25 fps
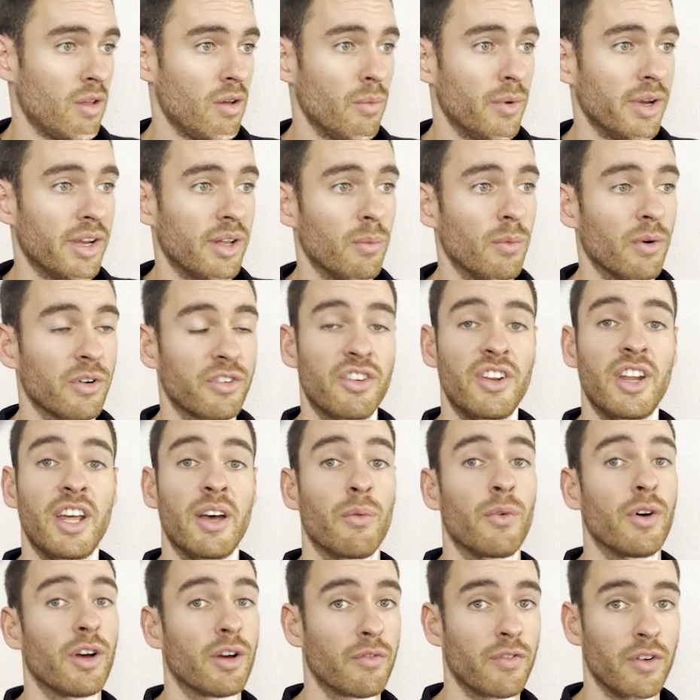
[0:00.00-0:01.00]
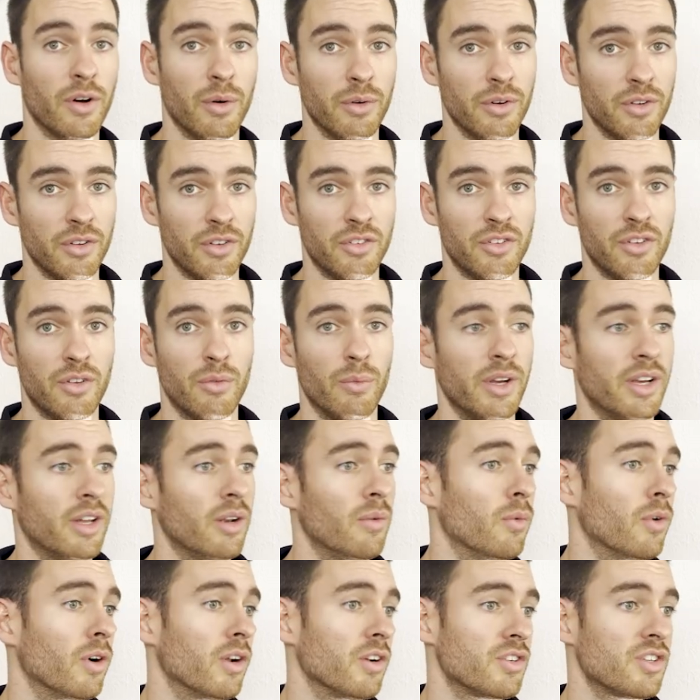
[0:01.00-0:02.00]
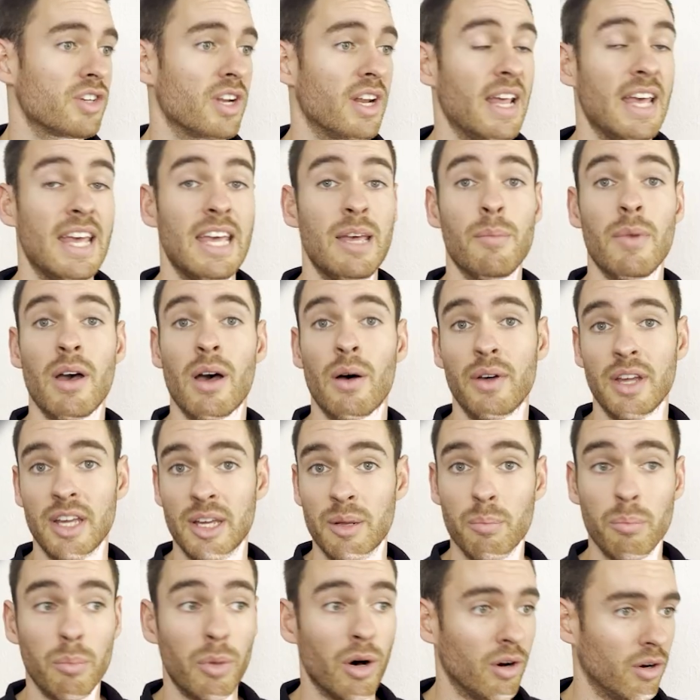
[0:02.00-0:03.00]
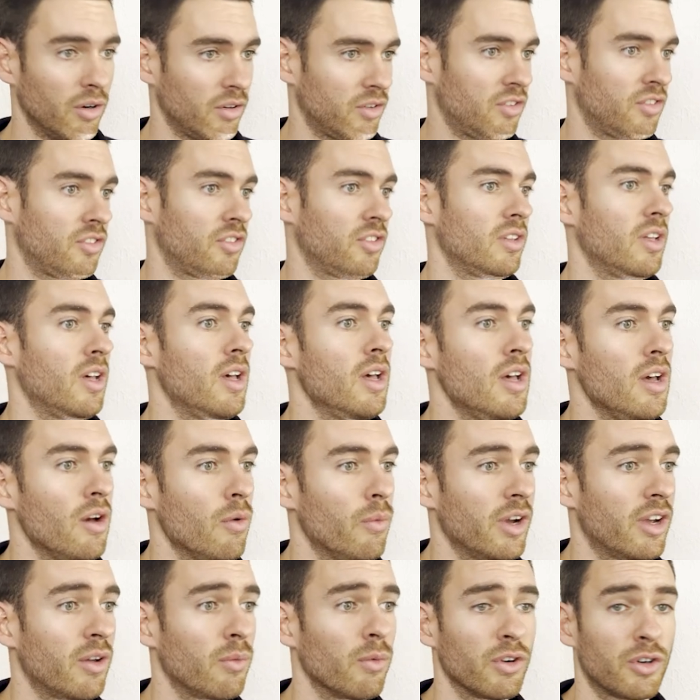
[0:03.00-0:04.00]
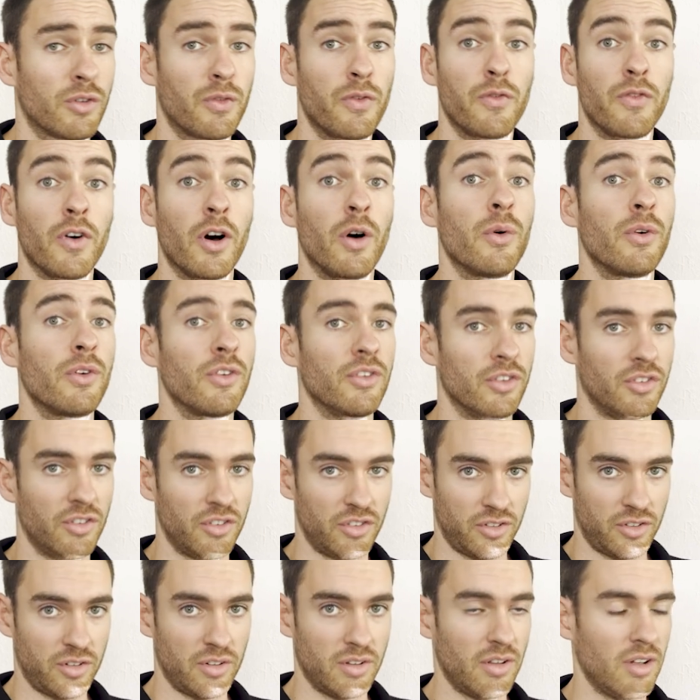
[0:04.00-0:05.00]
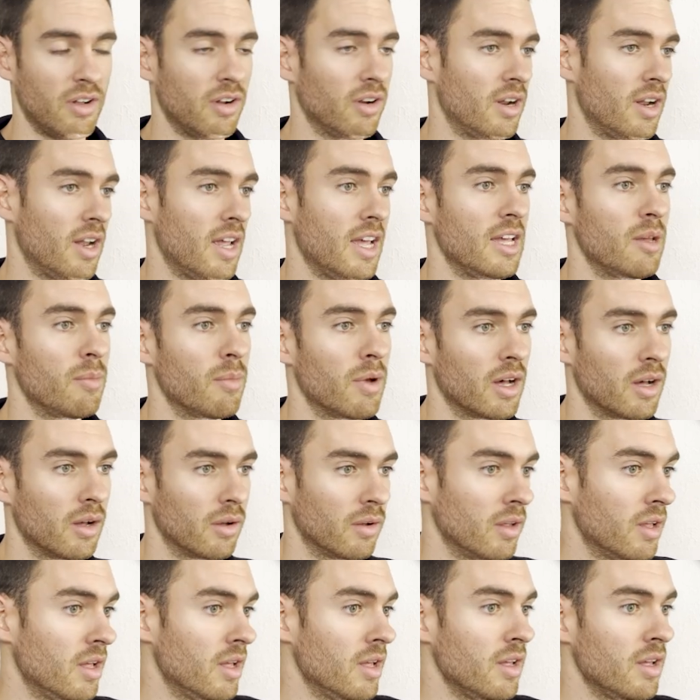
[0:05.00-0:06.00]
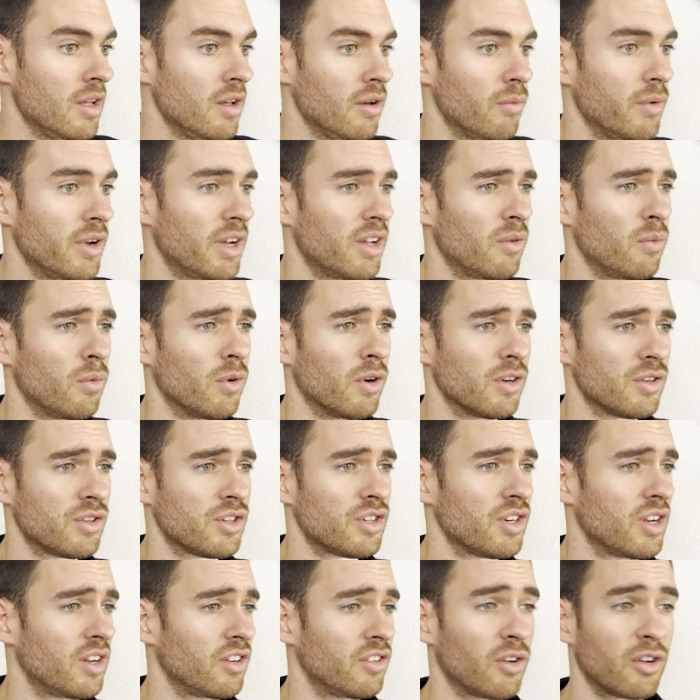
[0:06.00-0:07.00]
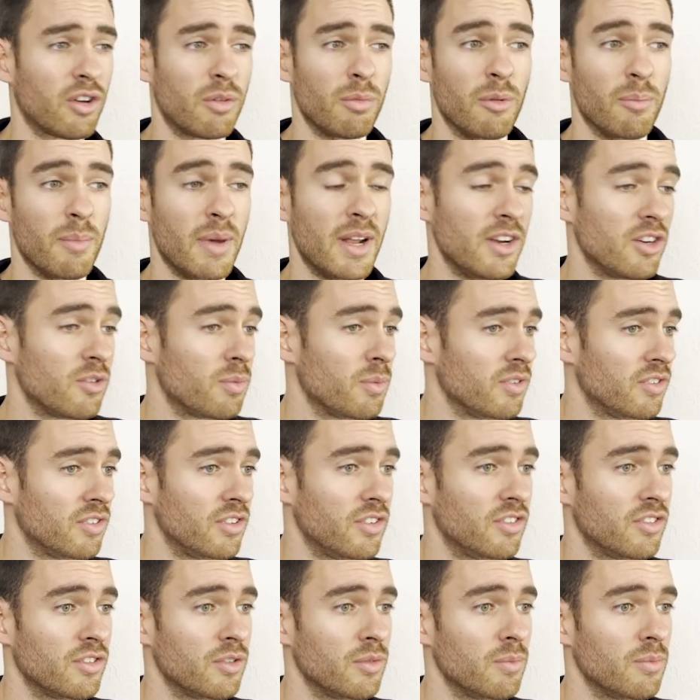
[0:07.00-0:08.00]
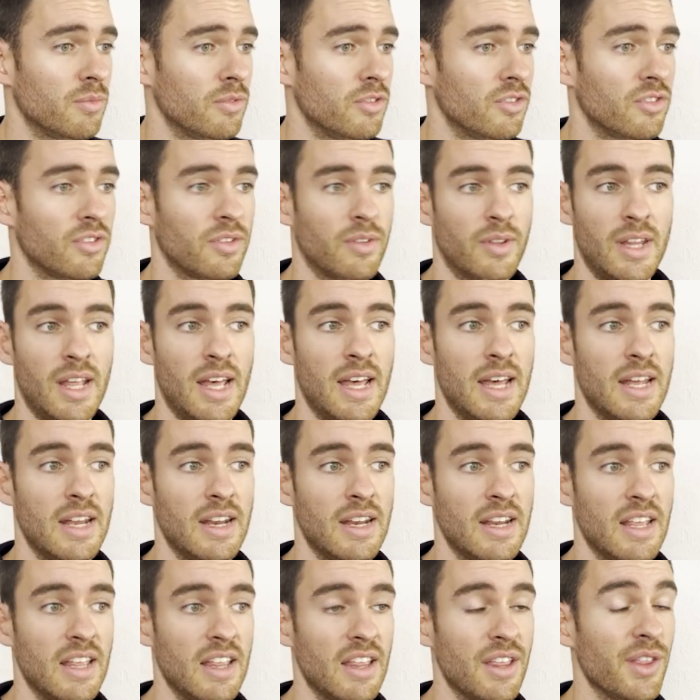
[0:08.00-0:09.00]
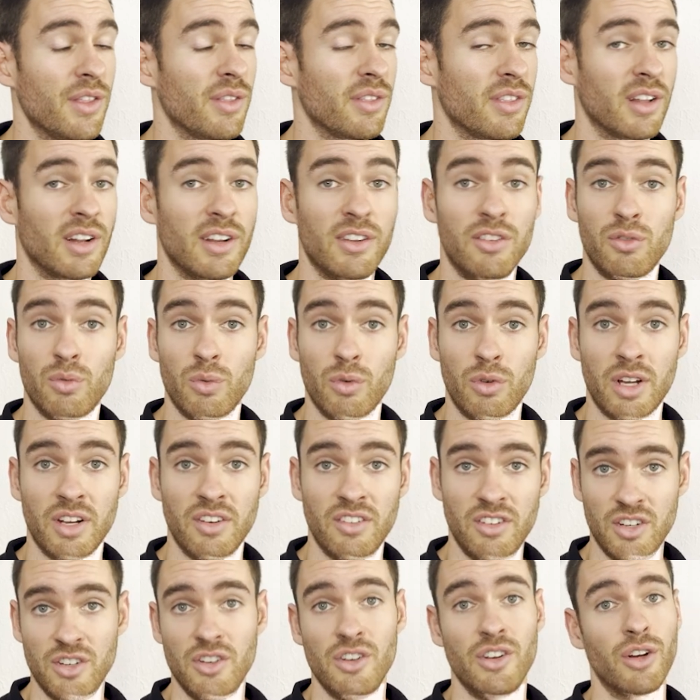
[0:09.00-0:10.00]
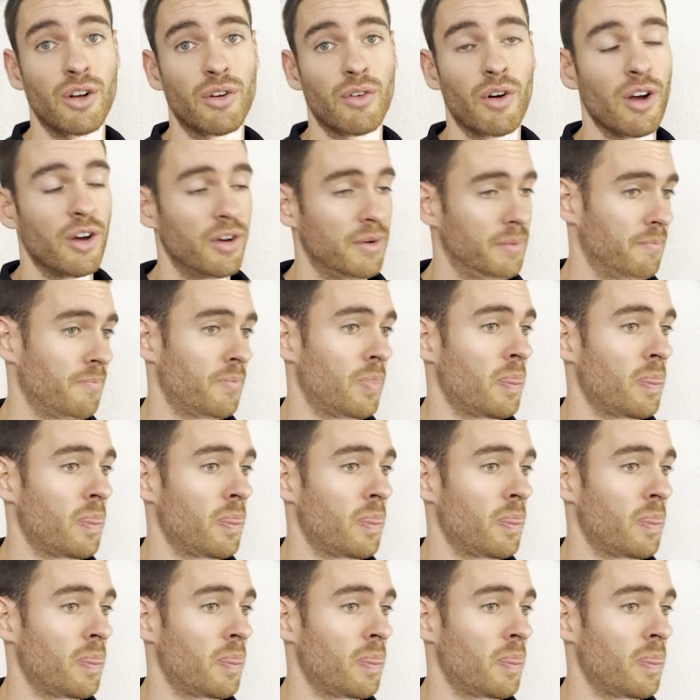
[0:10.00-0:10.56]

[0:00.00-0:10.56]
We can watch network folders, we can watch an email inbox, we can watch folders on an email, we can watch document management systems, and the list will continue to grow.